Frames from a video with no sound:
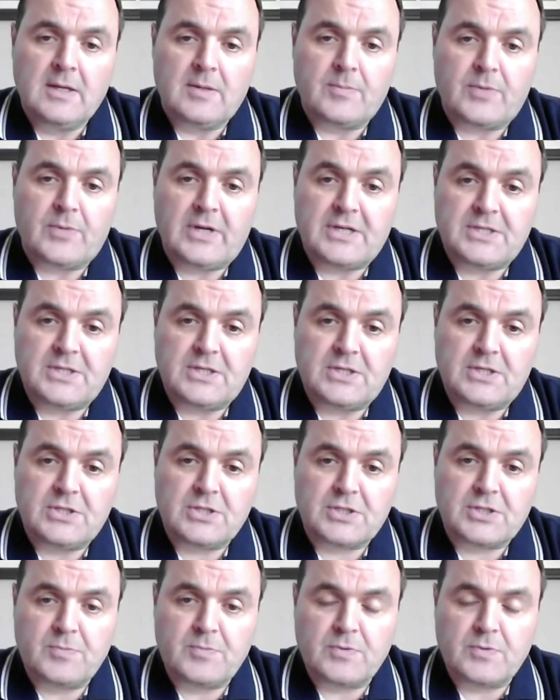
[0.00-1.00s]
Brexit
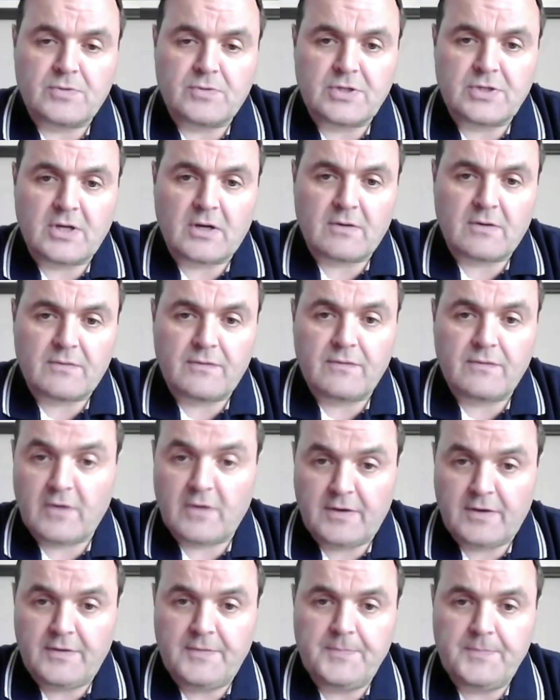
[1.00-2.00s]
Adjustment Reserve
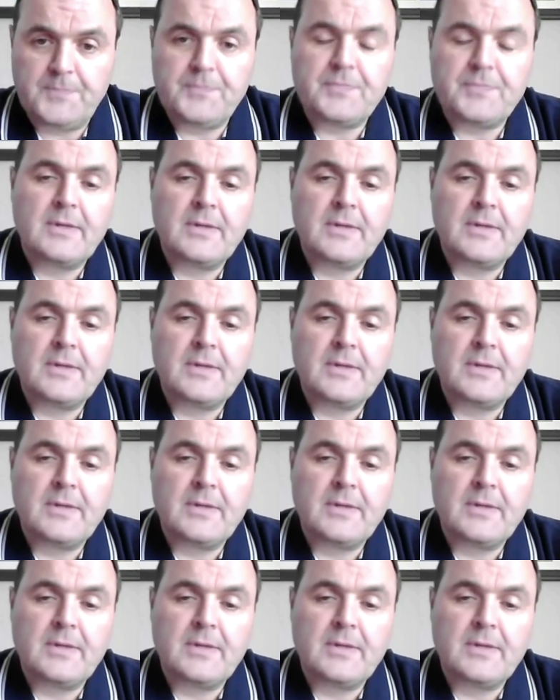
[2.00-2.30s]
funding.